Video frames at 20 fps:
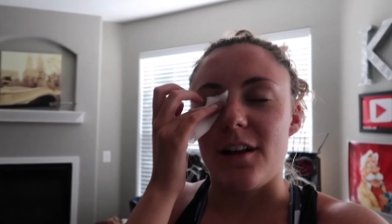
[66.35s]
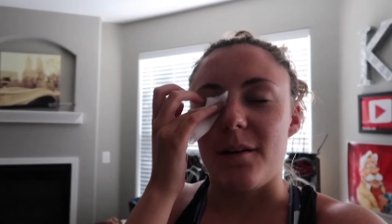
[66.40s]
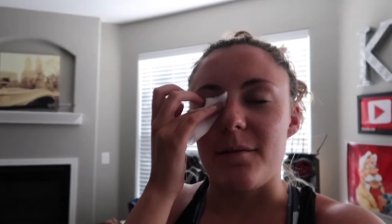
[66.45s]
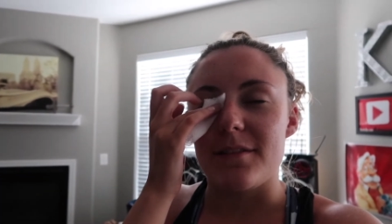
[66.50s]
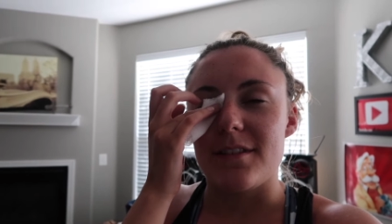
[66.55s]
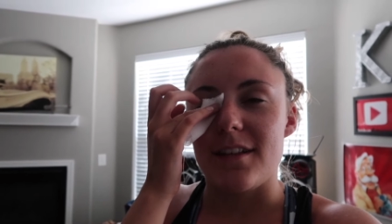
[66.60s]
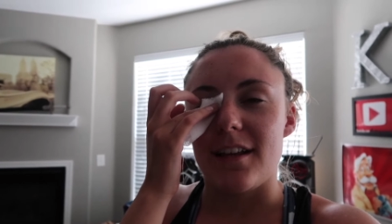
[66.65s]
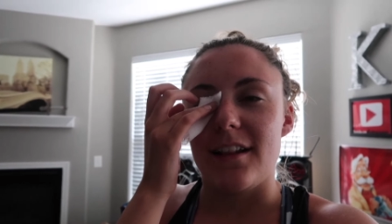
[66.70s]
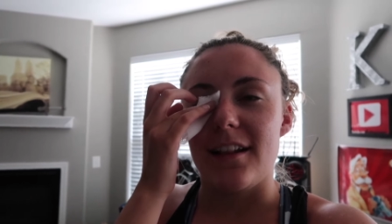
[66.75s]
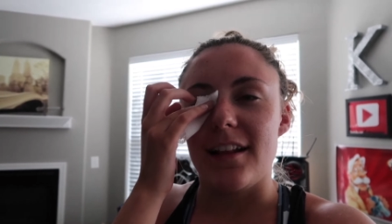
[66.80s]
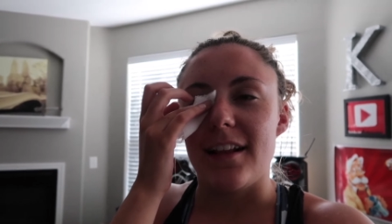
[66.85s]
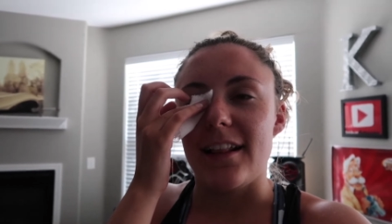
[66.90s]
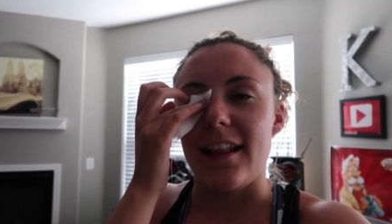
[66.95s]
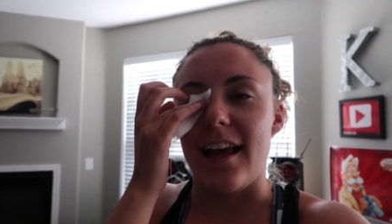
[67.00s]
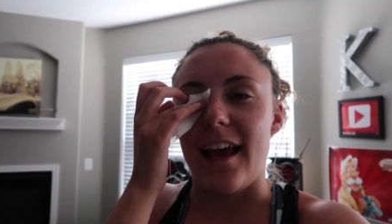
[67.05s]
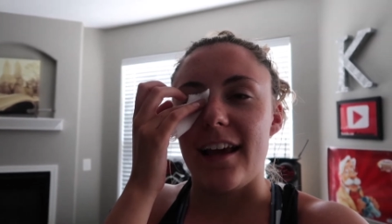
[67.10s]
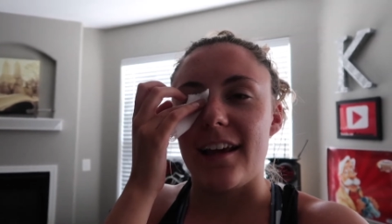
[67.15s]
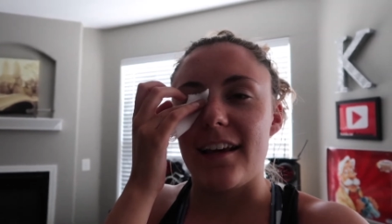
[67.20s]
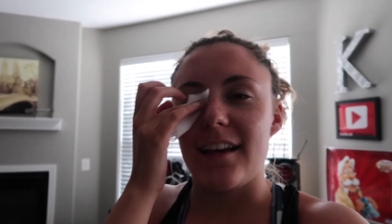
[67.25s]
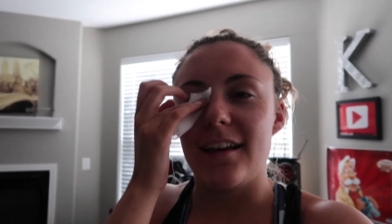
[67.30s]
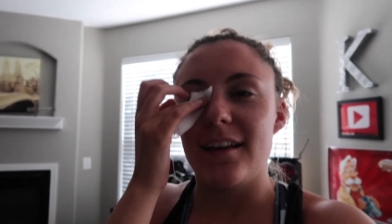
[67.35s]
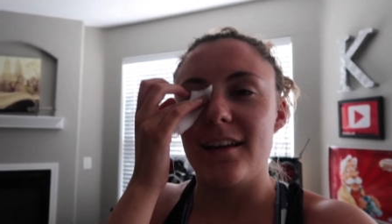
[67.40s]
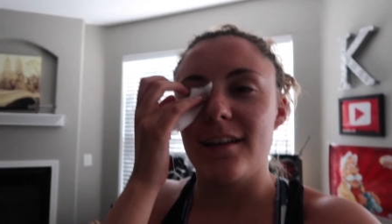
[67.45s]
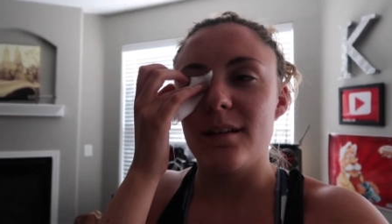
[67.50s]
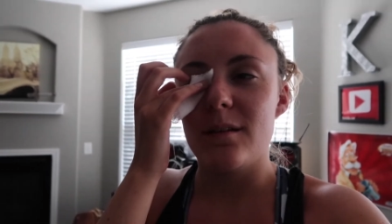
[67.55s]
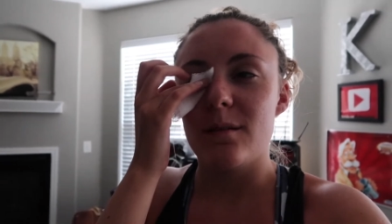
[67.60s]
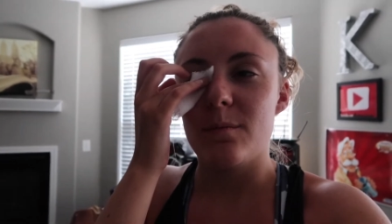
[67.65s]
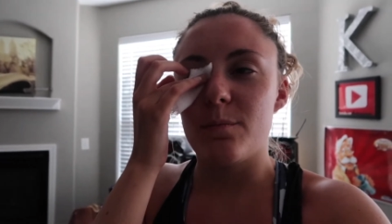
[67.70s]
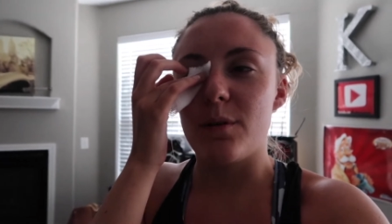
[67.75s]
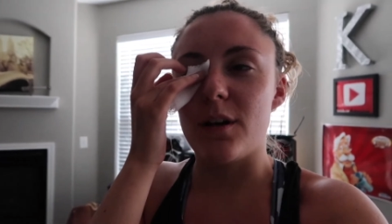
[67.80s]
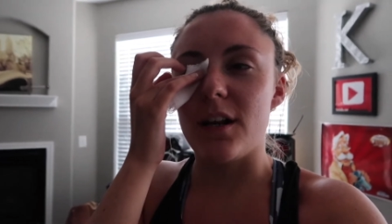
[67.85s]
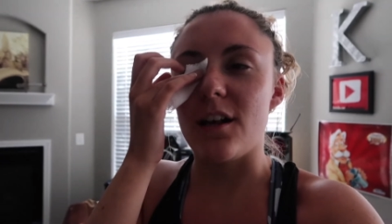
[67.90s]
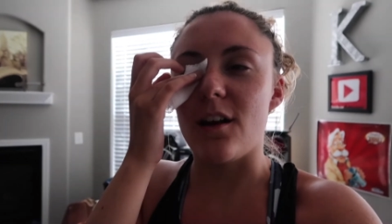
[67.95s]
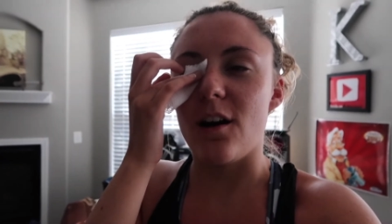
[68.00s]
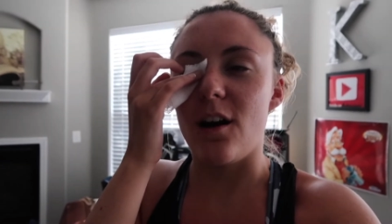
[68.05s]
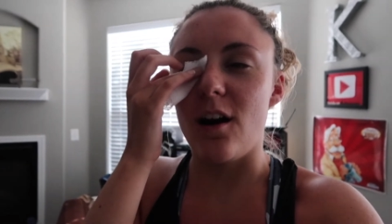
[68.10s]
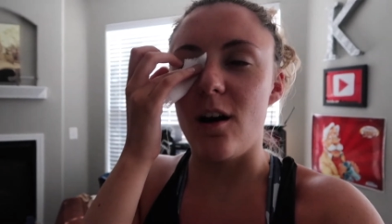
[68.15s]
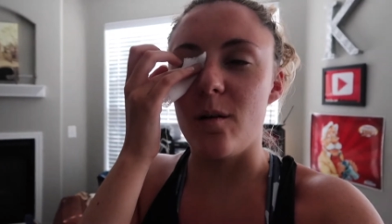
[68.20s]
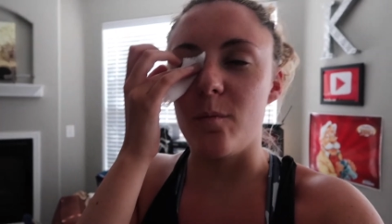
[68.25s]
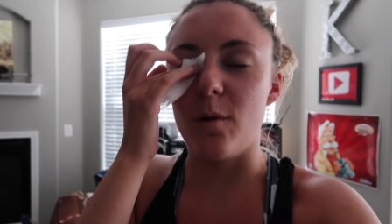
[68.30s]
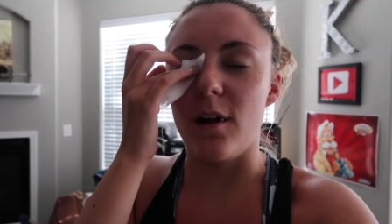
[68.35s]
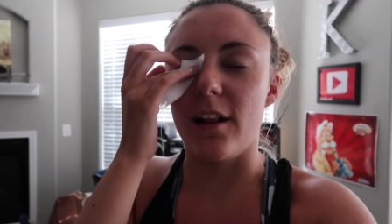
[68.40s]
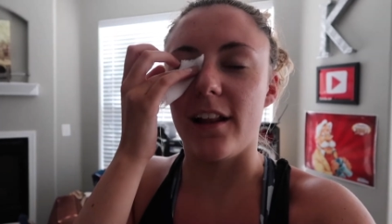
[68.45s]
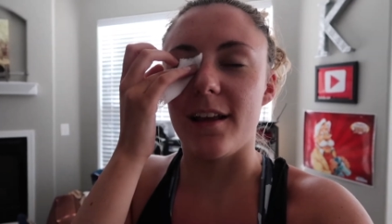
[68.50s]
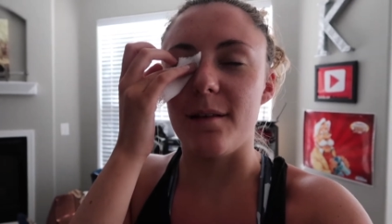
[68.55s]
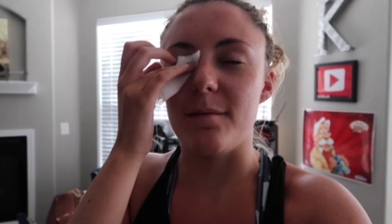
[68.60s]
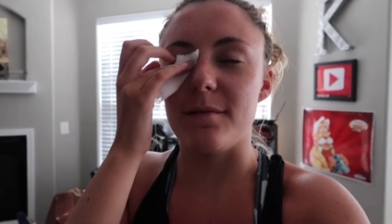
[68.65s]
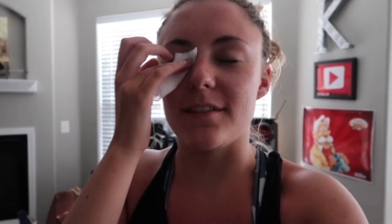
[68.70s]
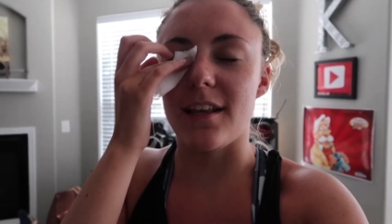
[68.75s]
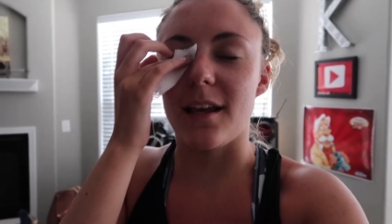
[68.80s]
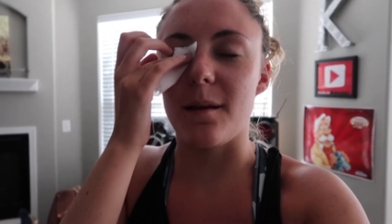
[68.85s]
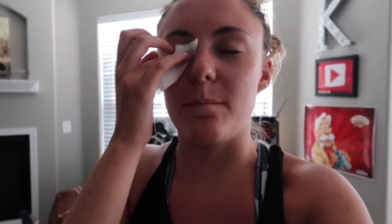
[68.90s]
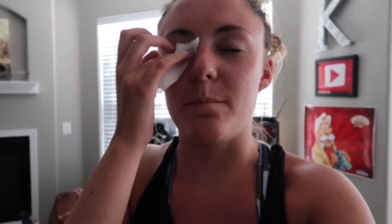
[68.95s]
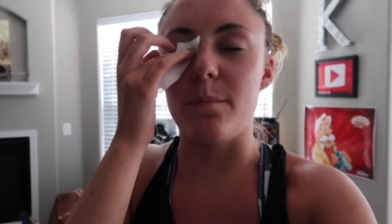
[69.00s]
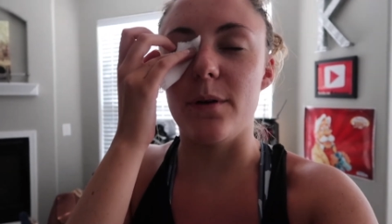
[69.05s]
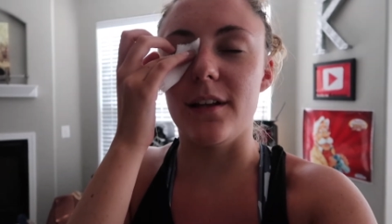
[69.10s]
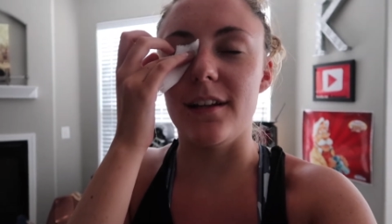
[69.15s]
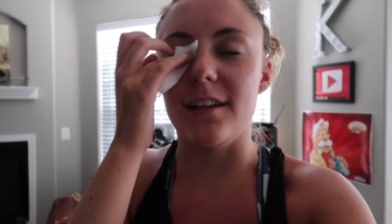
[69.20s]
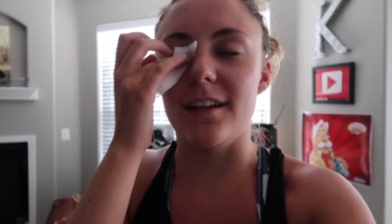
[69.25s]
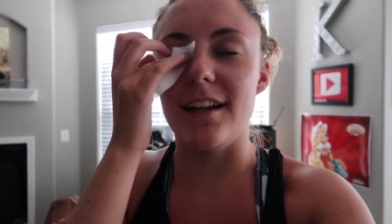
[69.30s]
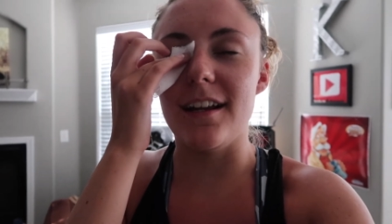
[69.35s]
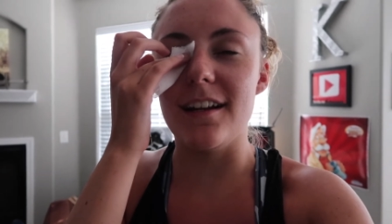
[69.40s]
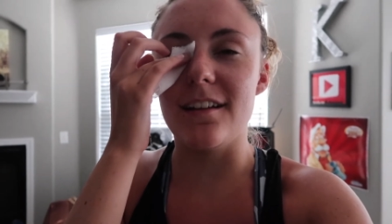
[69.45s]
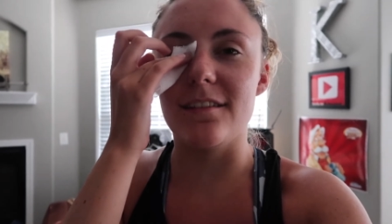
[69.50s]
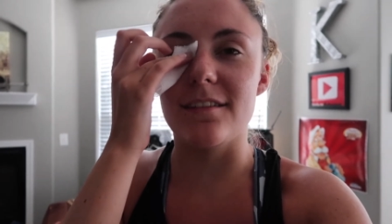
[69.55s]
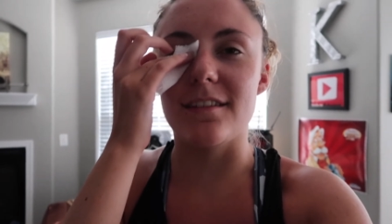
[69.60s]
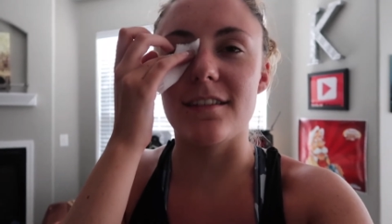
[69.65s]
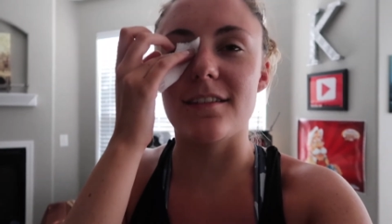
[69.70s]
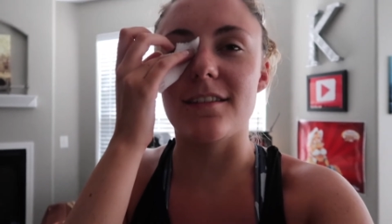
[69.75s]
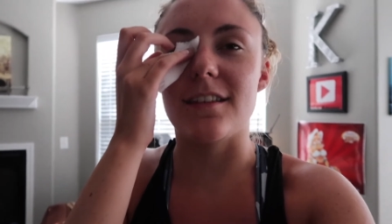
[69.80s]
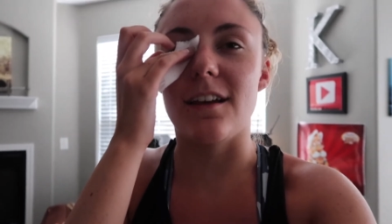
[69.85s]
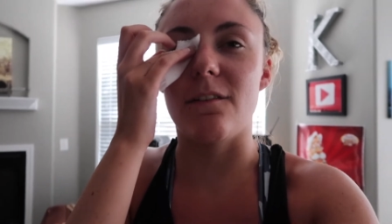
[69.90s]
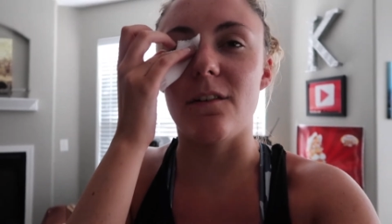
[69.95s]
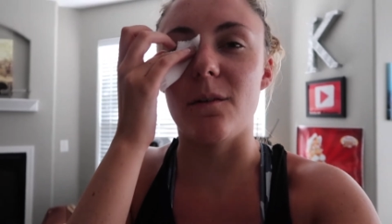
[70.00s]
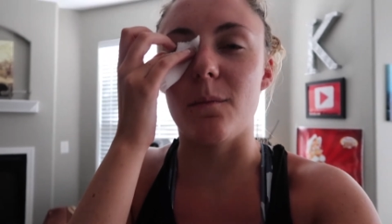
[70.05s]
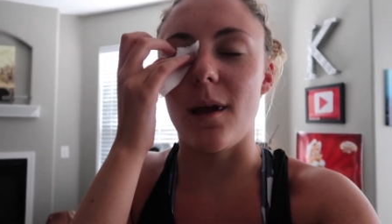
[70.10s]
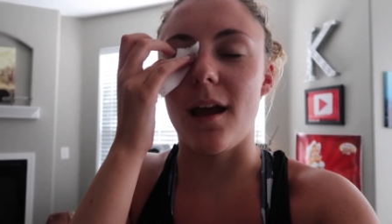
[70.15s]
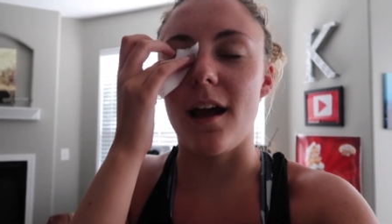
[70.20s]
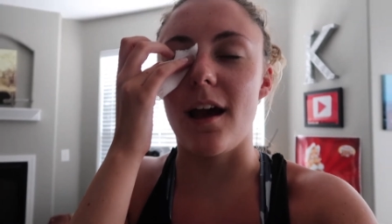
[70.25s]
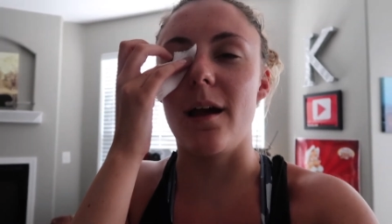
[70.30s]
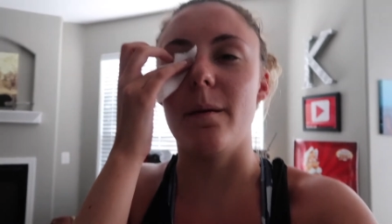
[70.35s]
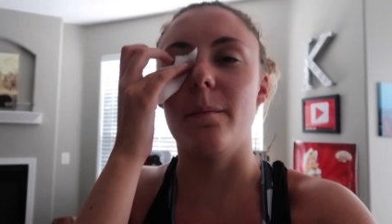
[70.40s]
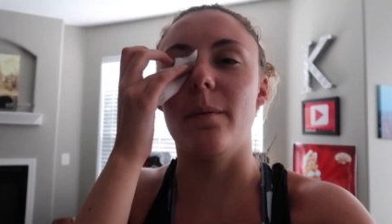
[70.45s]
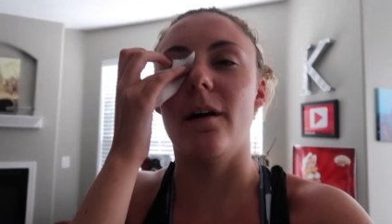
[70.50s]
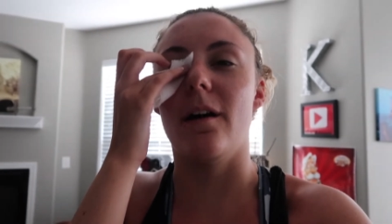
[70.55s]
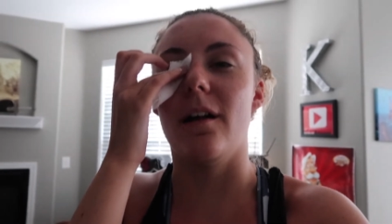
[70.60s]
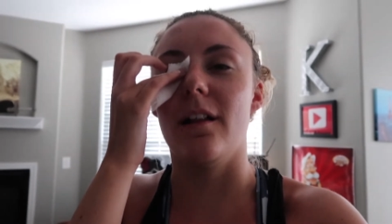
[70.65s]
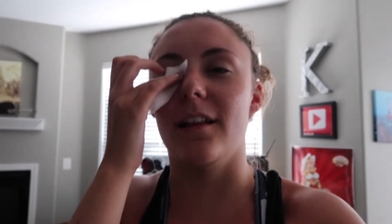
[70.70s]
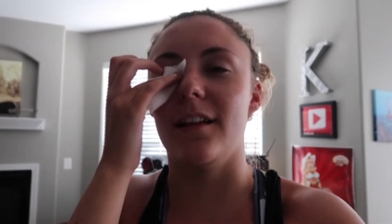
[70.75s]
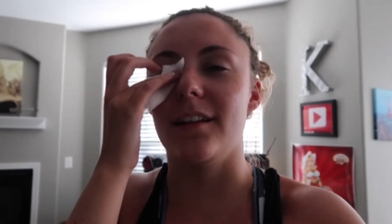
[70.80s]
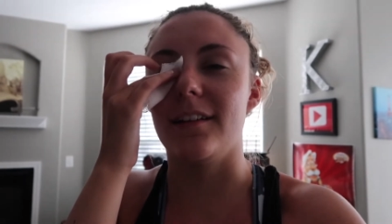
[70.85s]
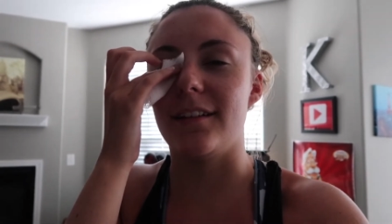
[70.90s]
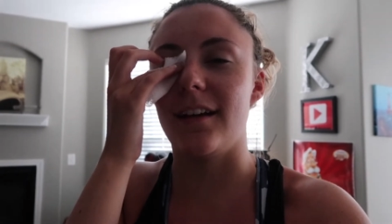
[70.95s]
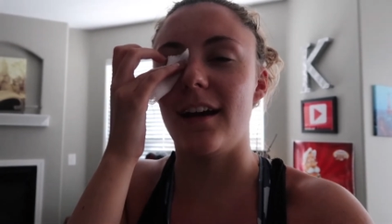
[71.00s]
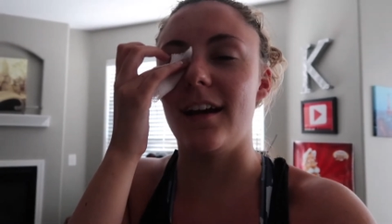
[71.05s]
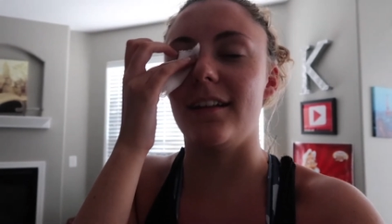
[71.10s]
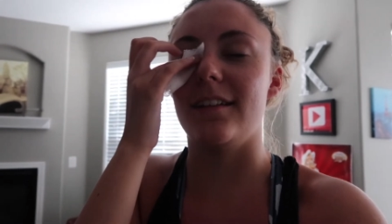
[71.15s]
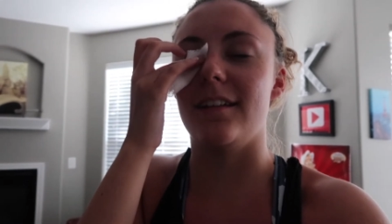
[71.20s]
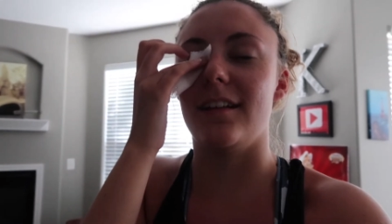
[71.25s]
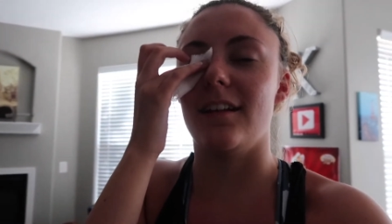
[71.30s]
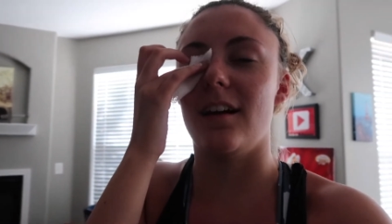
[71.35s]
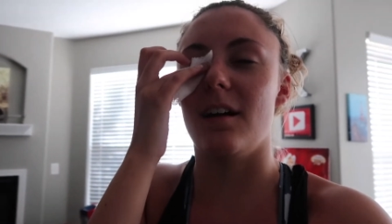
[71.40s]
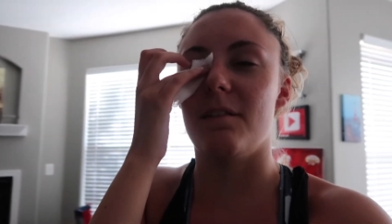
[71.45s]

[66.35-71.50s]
I was suddenly like pretty calm while he was like putting needles and stuff in my eyeball and cutting it